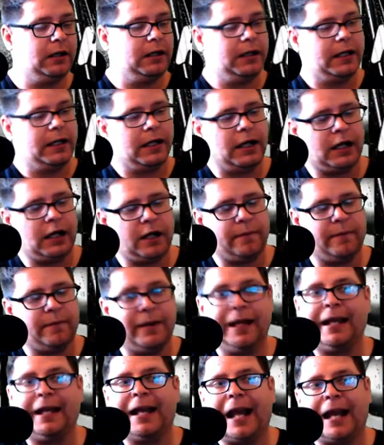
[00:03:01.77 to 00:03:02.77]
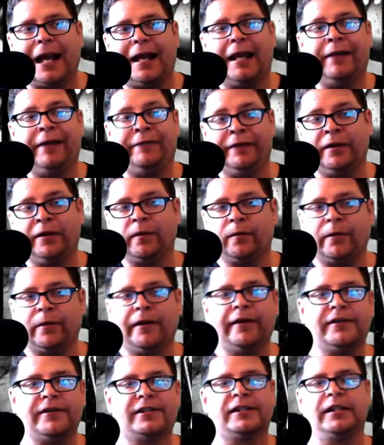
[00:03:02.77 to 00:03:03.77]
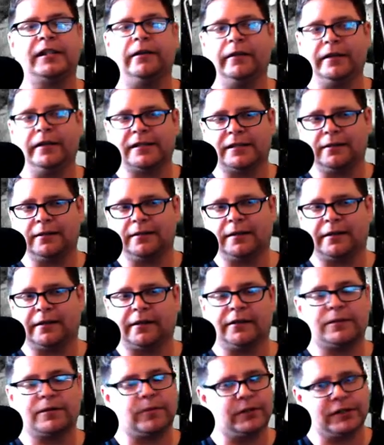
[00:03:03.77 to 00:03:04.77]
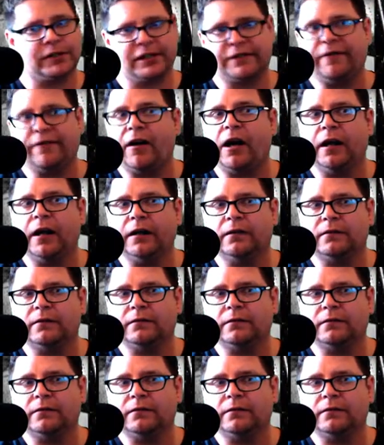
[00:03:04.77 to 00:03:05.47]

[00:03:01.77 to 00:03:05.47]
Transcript: And again, if you're one of those serious collectors, which is fine,